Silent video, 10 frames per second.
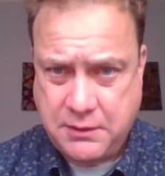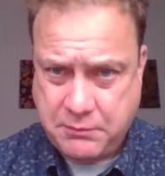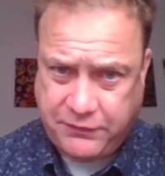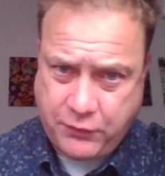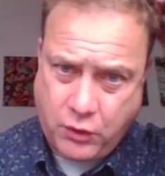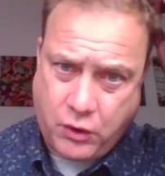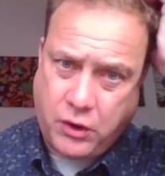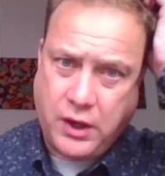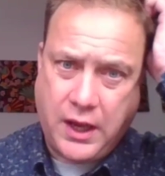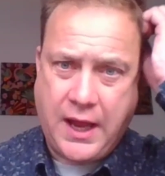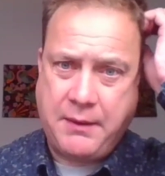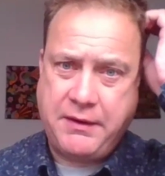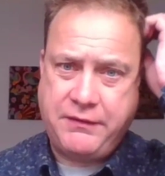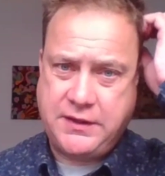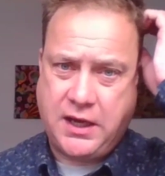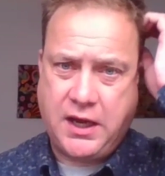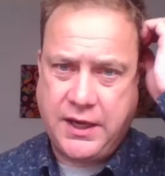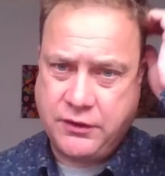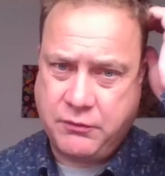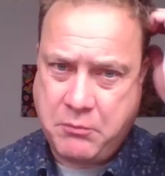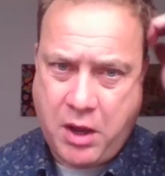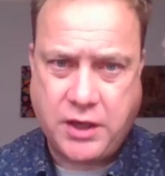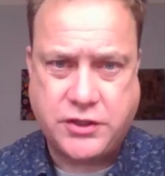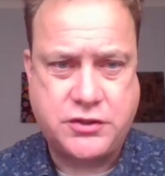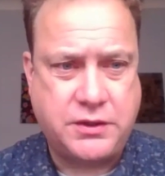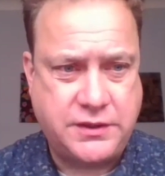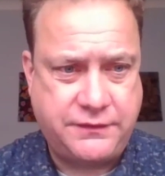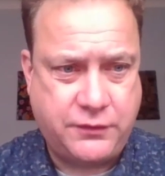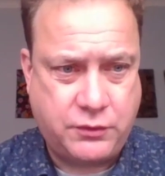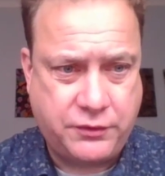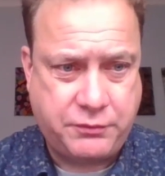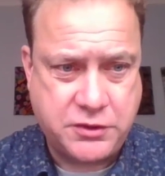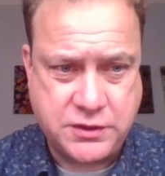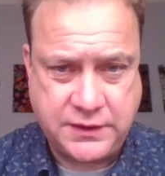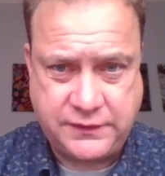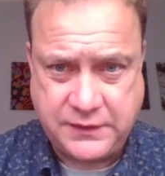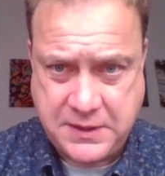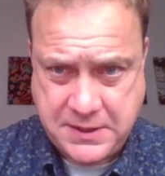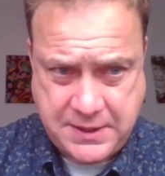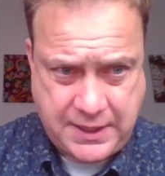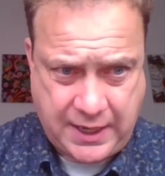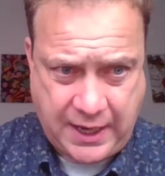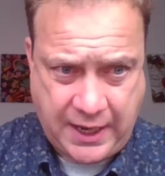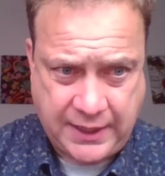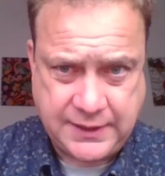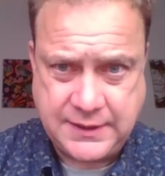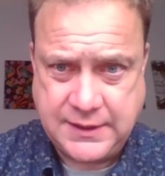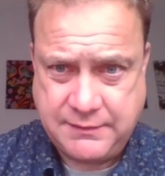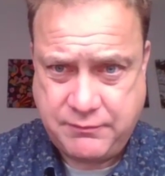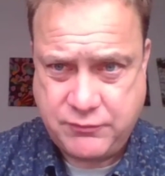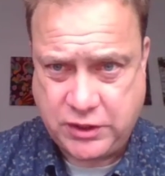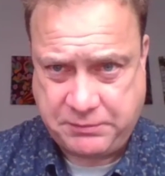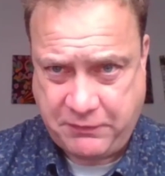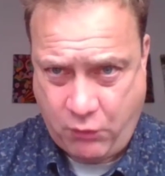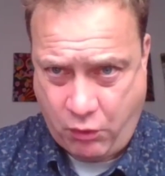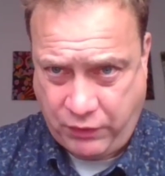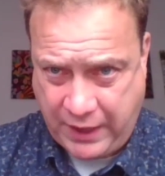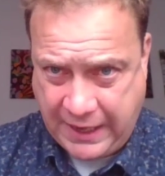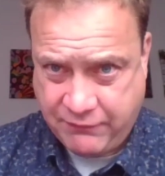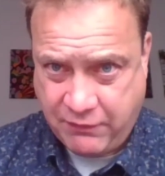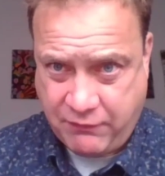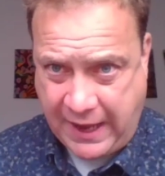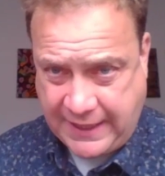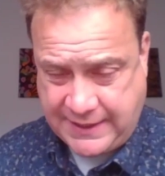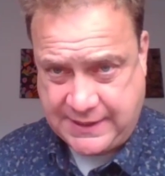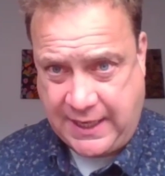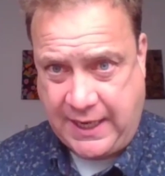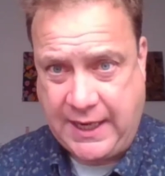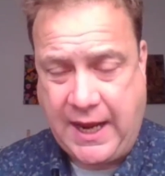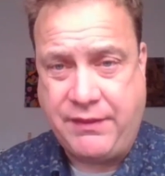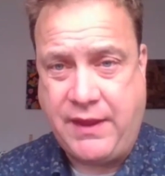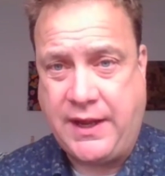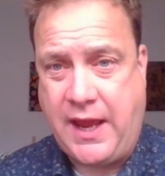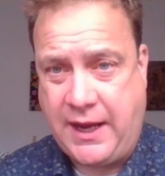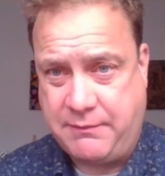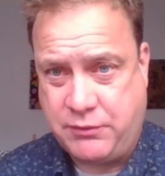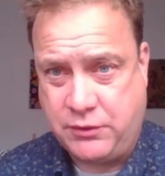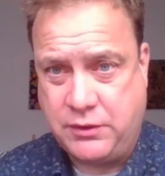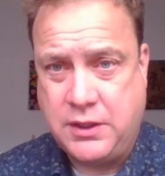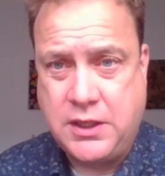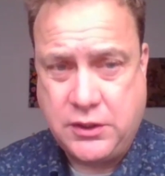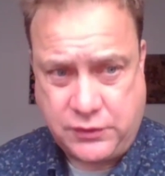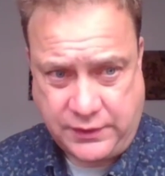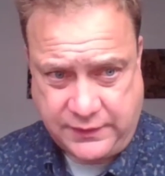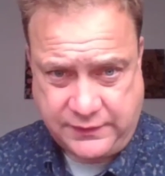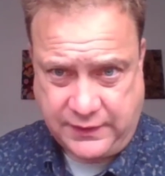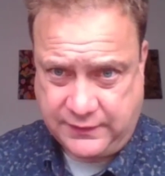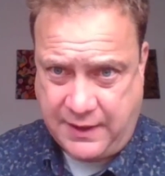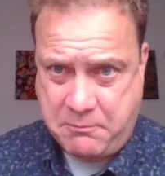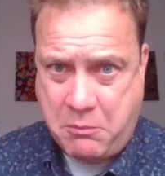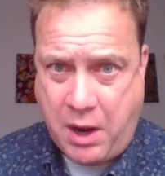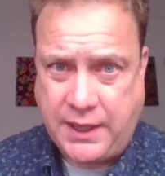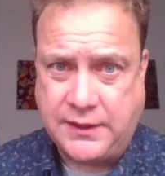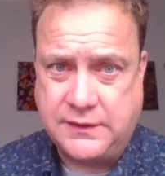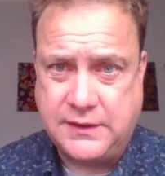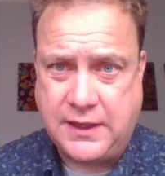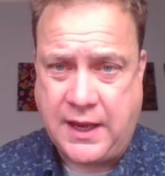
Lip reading: before, if he died on March 24th, which is just before the eve of Lady Day, and then April 26th. That might,